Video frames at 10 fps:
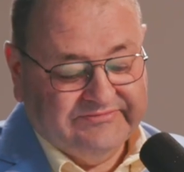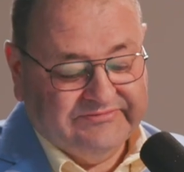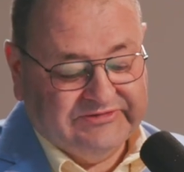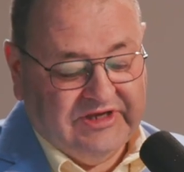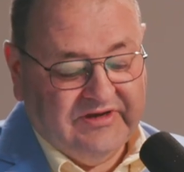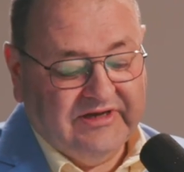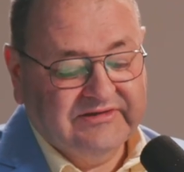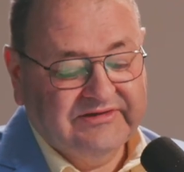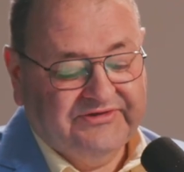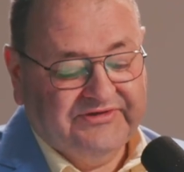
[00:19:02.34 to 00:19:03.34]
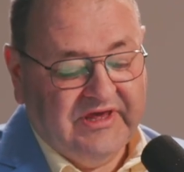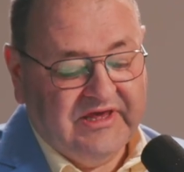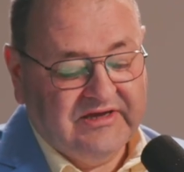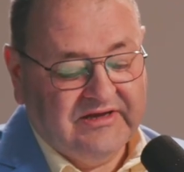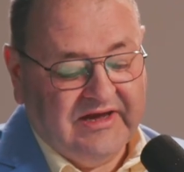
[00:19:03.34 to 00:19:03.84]
The only
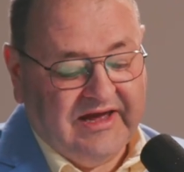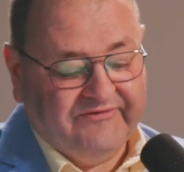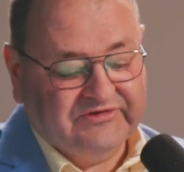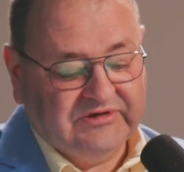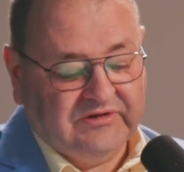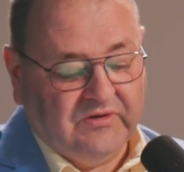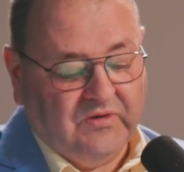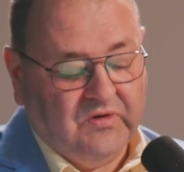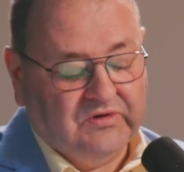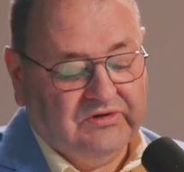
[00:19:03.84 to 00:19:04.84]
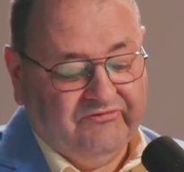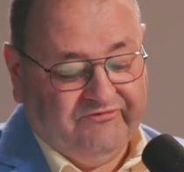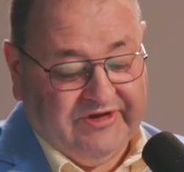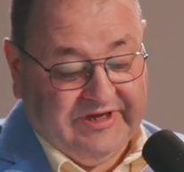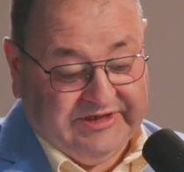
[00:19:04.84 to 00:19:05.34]
thing after all of
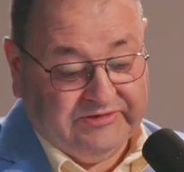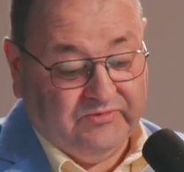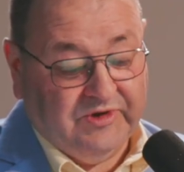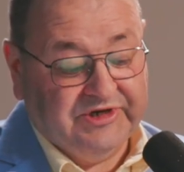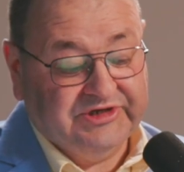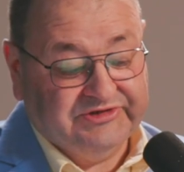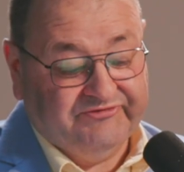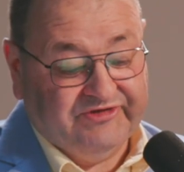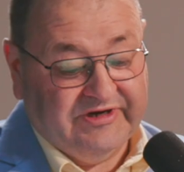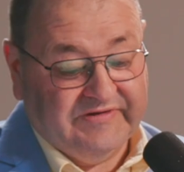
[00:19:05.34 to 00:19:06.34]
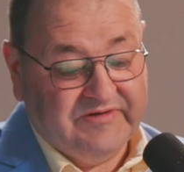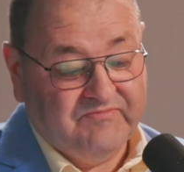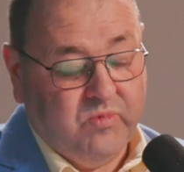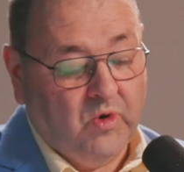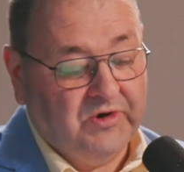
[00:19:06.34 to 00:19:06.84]
this, what is very
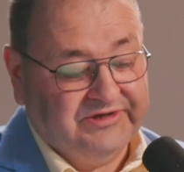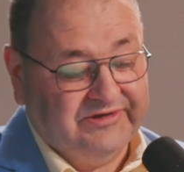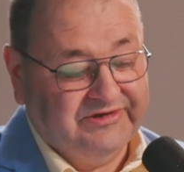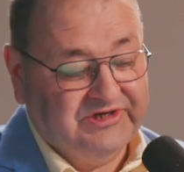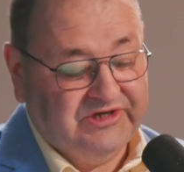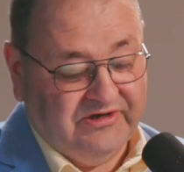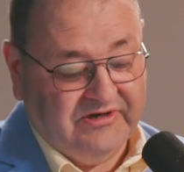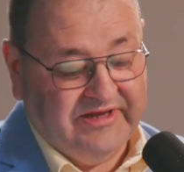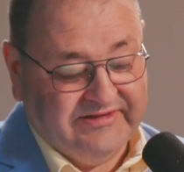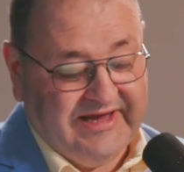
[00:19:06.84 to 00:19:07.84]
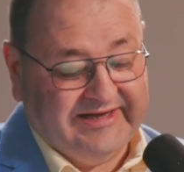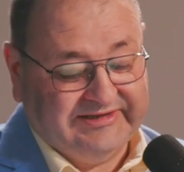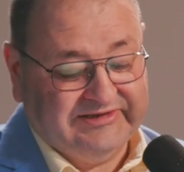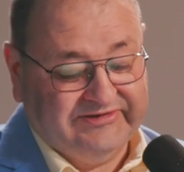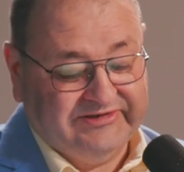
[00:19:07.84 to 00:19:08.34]
important here, and
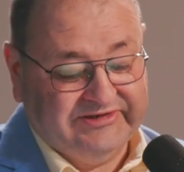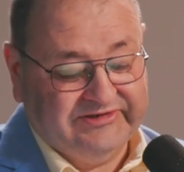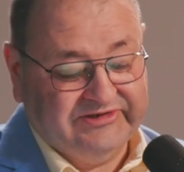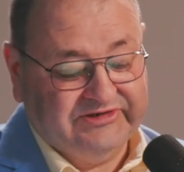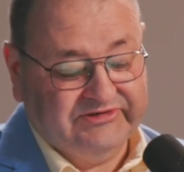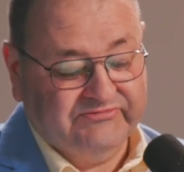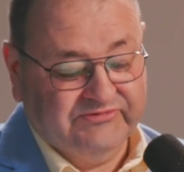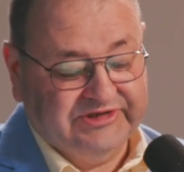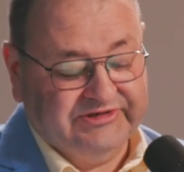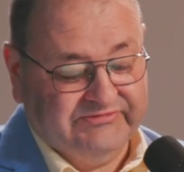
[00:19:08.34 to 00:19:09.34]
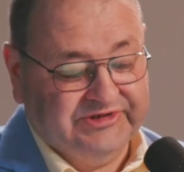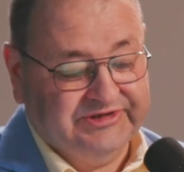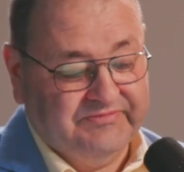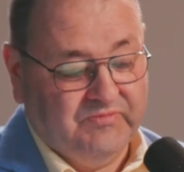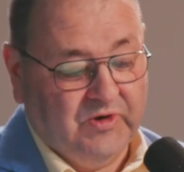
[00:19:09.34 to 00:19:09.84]
that's really, really
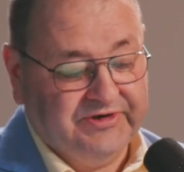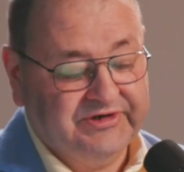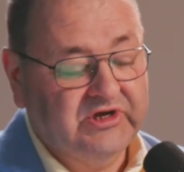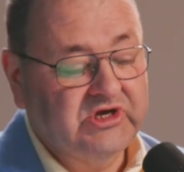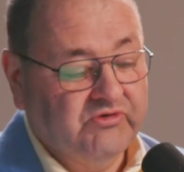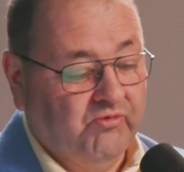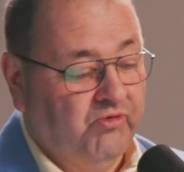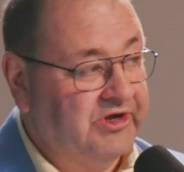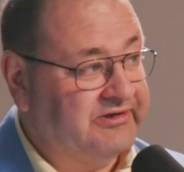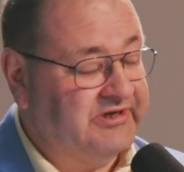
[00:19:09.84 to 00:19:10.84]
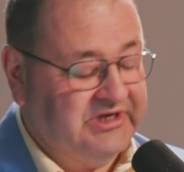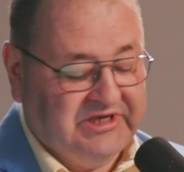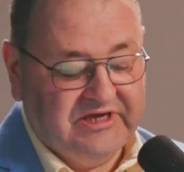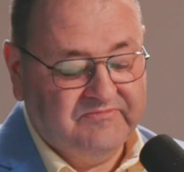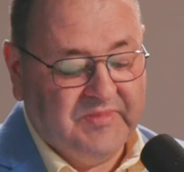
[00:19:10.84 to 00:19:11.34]
important, what the
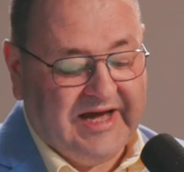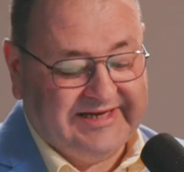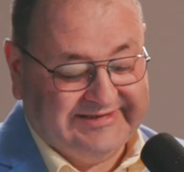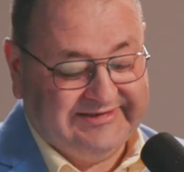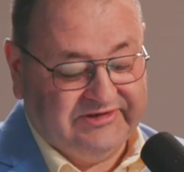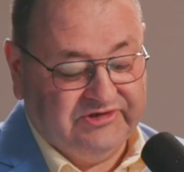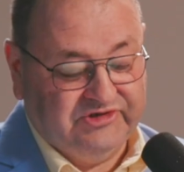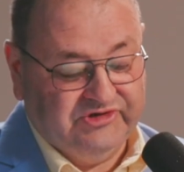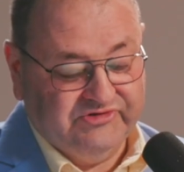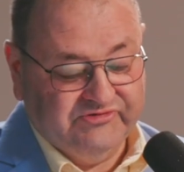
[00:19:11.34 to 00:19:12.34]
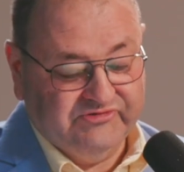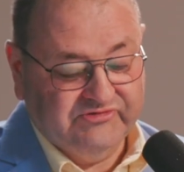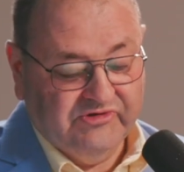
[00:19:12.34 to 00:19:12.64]
king must do.